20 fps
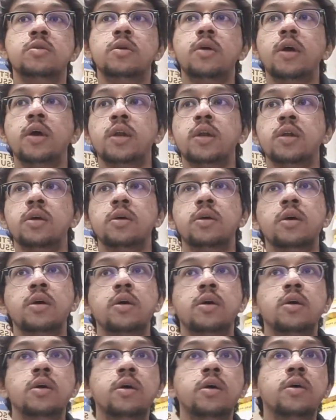And
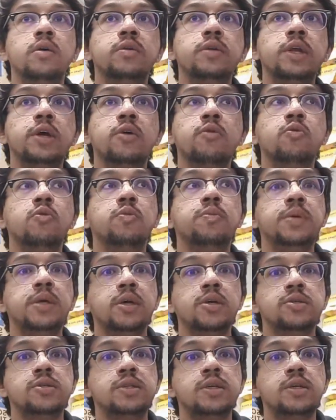there will be
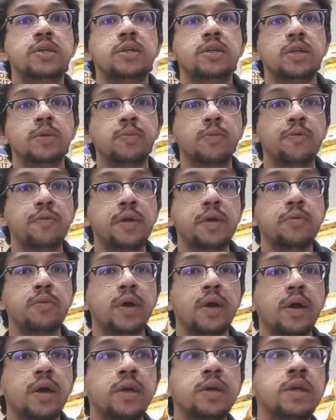a scene in the movie
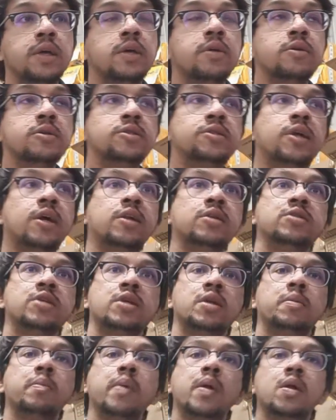where he stands at
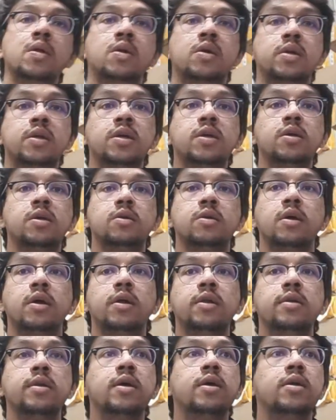the balcony
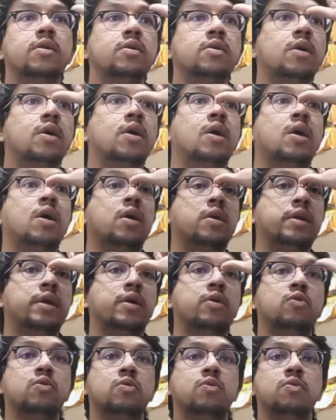and that
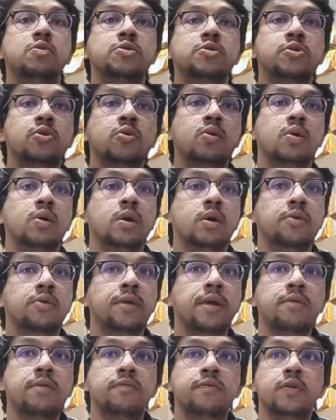will show a
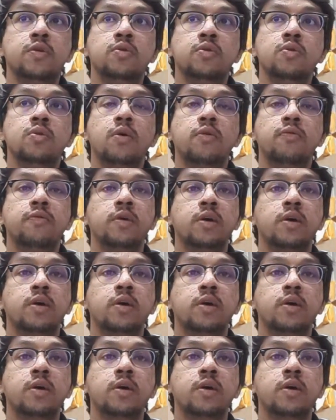great view of